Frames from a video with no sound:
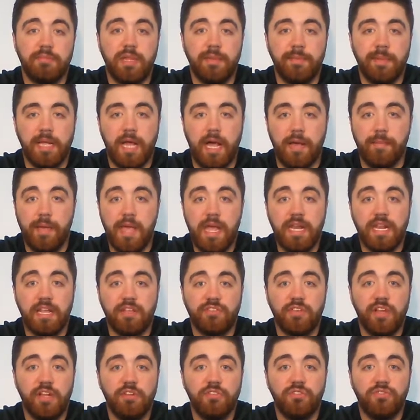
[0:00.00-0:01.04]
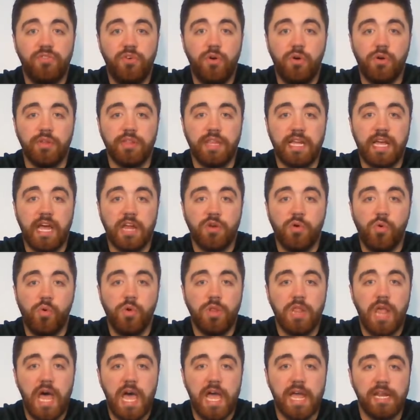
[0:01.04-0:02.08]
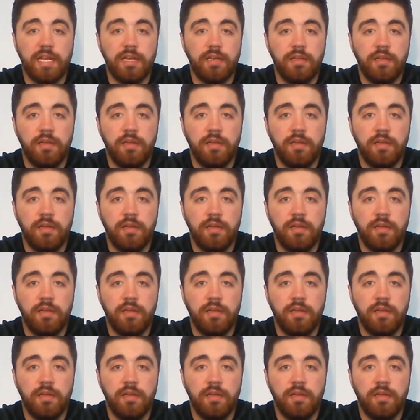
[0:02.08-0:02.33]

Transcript: Eli Manning. It's not his fault. They got no line.